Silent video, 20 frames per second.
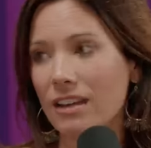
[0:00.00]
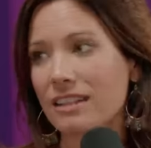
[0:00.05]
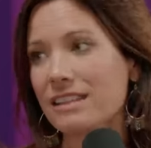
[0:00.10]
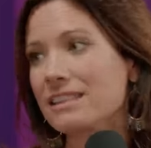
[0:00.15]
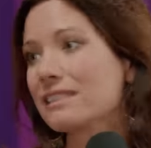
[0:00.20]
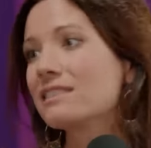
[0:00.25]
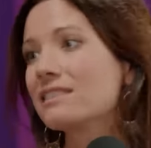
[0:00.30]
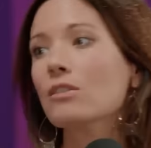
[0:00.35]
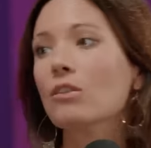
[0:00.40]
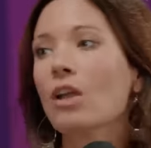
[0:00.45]
of
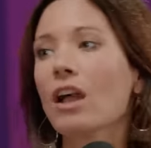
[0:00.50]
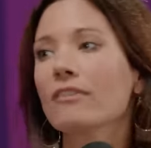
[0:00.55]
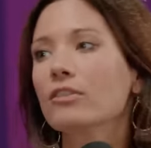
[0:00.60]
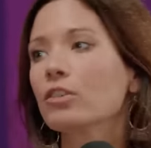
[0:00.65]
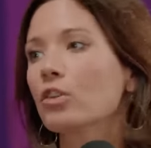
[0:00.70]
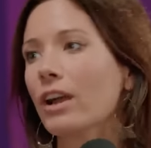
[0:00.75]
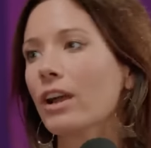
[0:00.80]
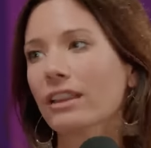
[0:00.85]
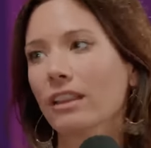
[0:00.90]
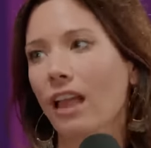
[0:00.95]
this, still have a
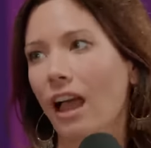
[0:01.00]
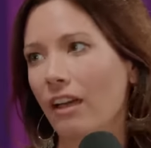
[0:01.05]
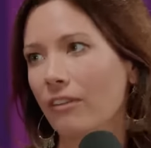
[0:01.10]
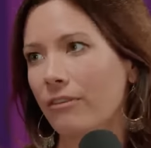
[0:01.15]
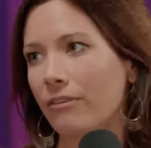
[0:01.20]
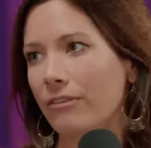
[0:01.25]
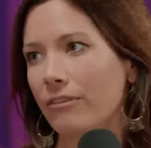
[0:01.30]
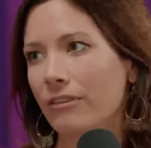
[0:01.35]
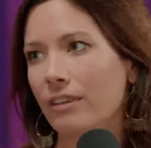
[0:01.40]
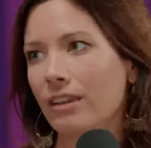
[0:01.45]
great
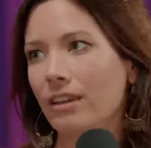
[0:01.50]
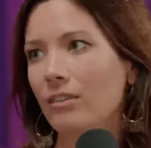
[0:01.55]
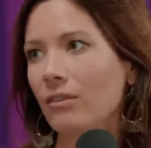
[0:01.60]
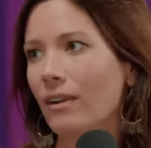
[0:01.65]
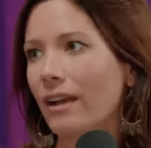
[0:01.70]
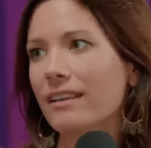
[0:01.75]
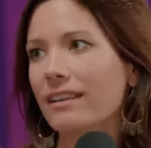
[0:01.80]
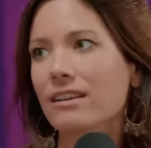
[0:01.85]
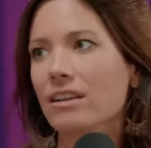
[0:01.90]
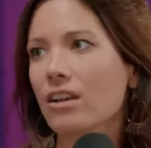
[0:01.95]
life,
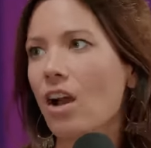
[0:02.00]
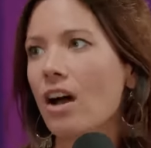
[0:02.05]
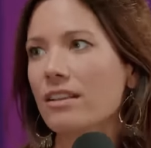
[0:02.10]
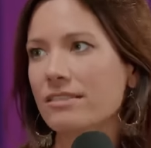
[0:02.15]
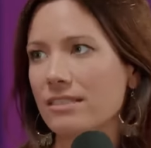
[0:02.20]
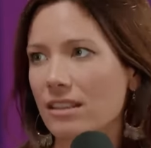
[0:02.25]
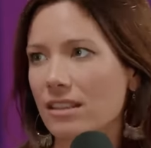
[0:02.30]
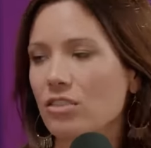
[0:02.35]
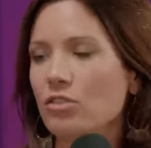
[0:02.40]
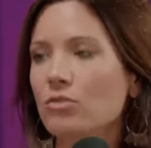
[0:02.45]
right?
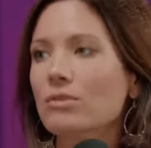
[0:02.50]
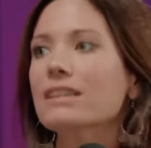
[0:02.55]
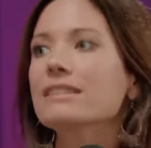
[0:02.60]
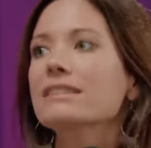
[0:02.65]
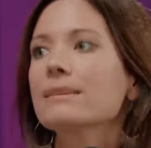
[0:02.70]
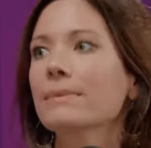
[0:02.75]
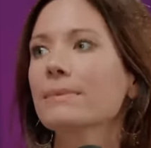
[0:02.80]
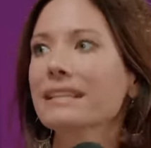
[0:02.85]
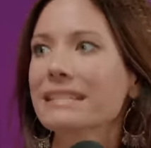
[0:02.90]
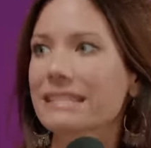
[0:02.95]
Cause you need
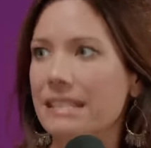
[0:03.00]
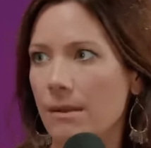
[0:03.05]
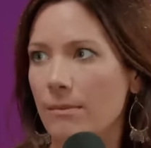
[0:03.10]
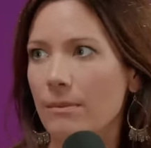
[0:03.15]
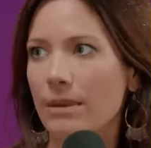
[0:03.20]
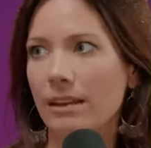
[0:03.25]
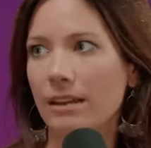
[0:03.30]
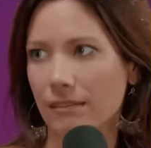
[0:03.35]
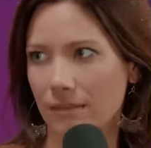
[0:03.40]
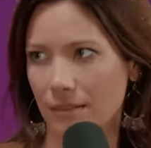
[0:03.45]
some
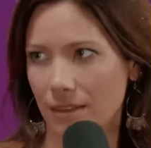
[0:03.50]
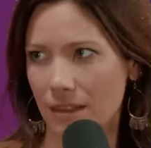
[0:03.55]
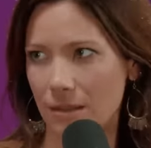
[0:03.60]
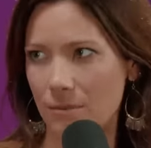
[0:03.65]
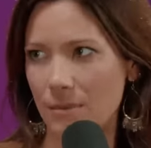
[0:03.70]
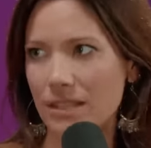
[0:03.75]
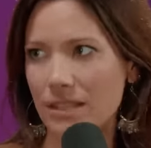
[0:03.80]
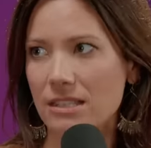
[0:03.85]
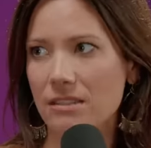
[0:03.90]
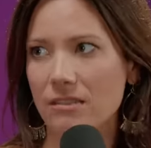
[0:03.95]
contentment in the
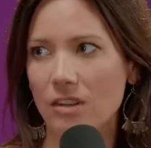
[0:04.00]
midst of